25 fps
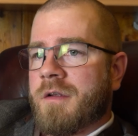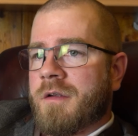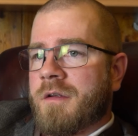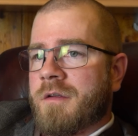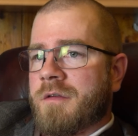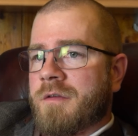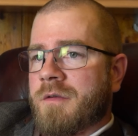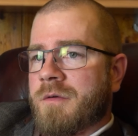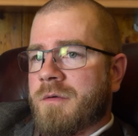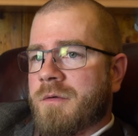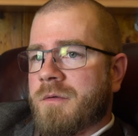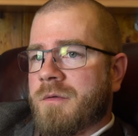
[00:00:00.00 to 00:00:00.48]

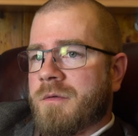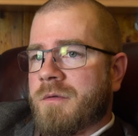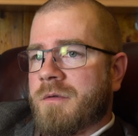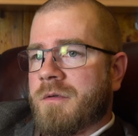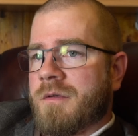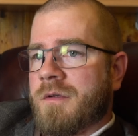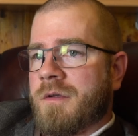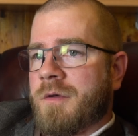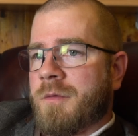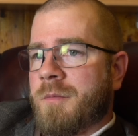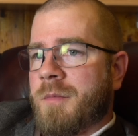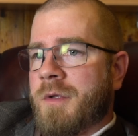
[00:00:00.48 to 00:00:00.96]
So,
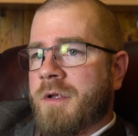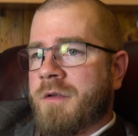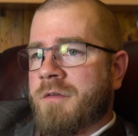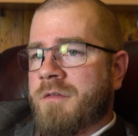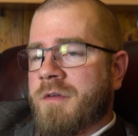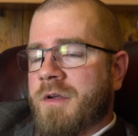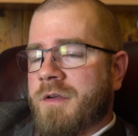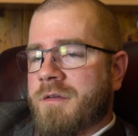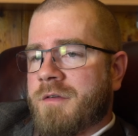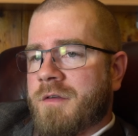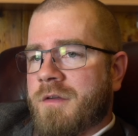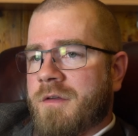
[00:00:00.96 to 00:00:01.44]
it'll be
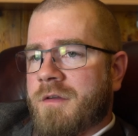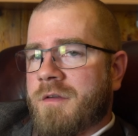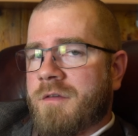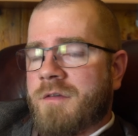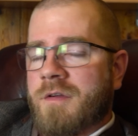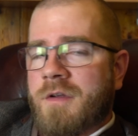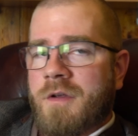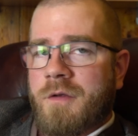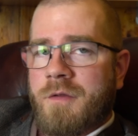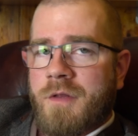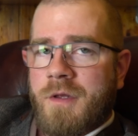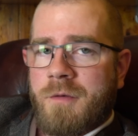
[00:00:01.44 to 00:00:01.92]
interesting to
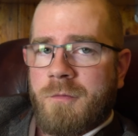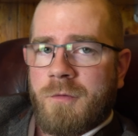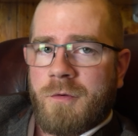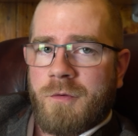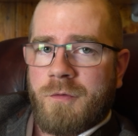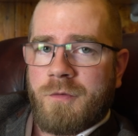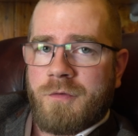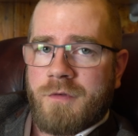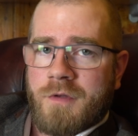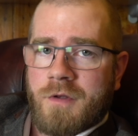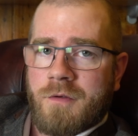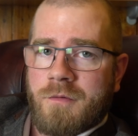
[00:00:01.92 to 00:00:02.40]
see how that one
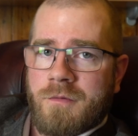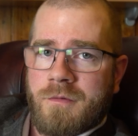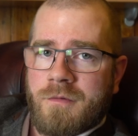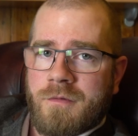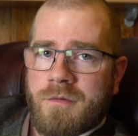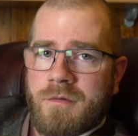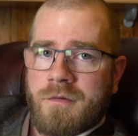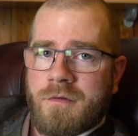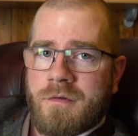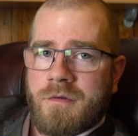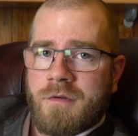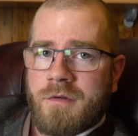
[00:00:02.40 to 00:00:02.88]
goes down.
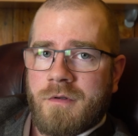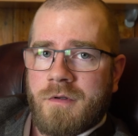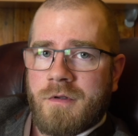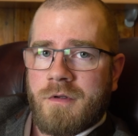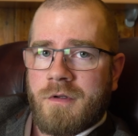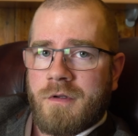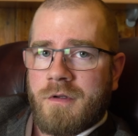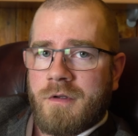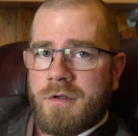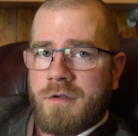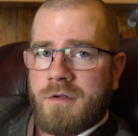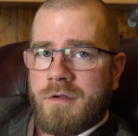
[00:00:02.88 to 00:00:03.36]

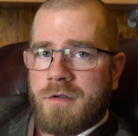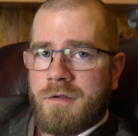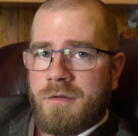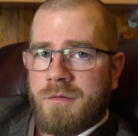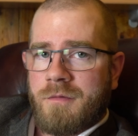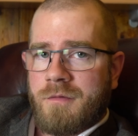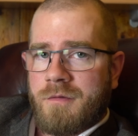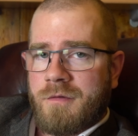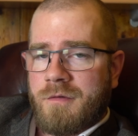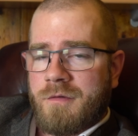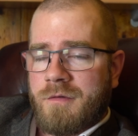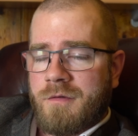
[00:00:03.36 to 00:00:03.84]

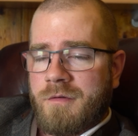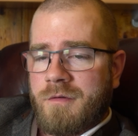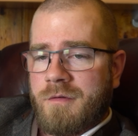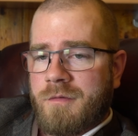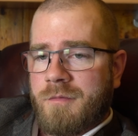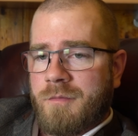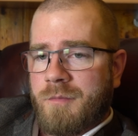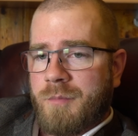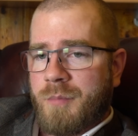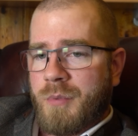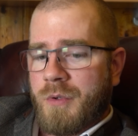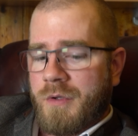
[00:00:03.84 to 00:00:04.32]

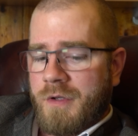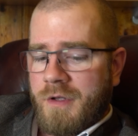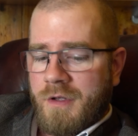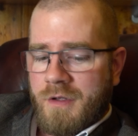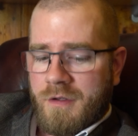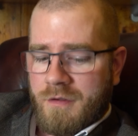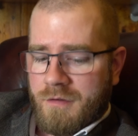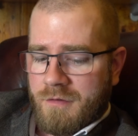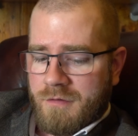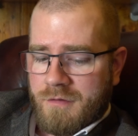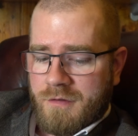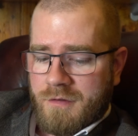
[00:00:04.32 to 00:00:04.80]
But yeah,